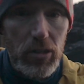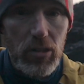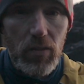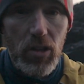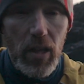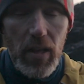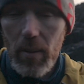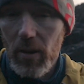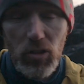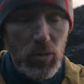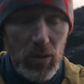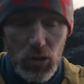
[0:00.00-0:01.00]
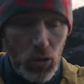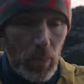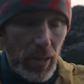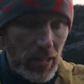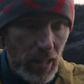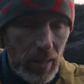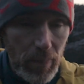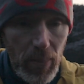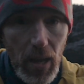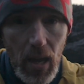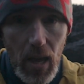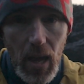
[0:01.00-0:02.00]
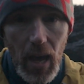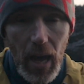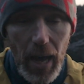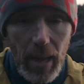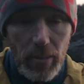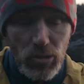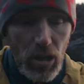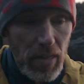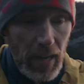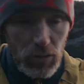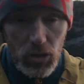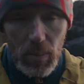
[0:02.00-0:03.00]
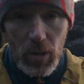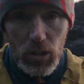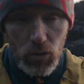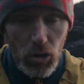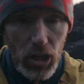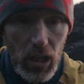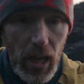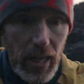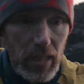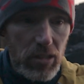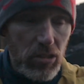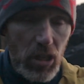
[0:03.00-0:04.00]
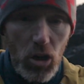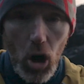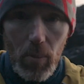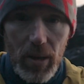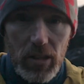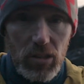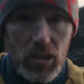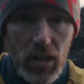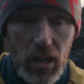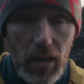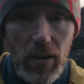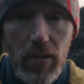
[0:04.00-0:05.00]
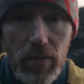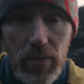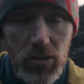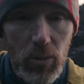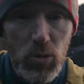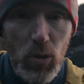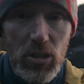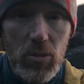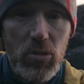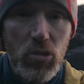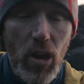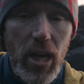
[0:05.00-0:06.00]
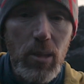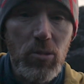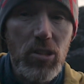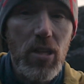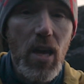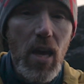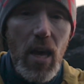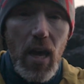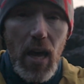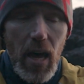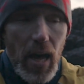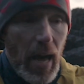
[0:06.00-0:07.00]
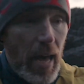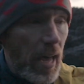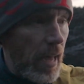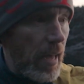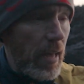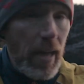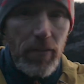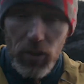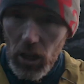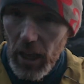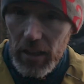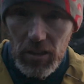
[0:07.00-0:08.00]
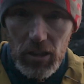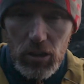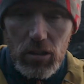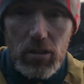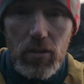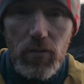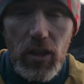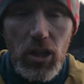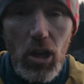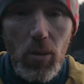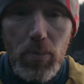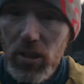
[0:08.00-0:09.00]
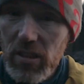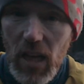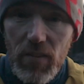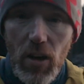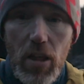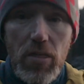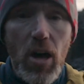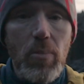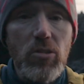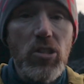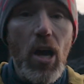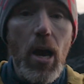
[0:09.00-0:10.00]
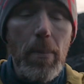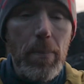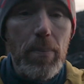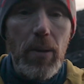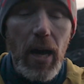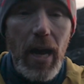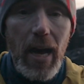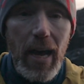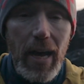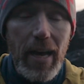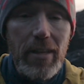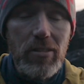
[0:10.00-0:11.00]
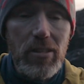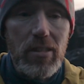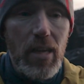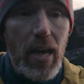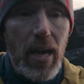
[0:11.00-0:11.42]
since I've done that, but I've just been so busy. So yeah, thanks very much for all your likes, your comments and your subsequent subscribes. If you like this video, please give it a thumbs up and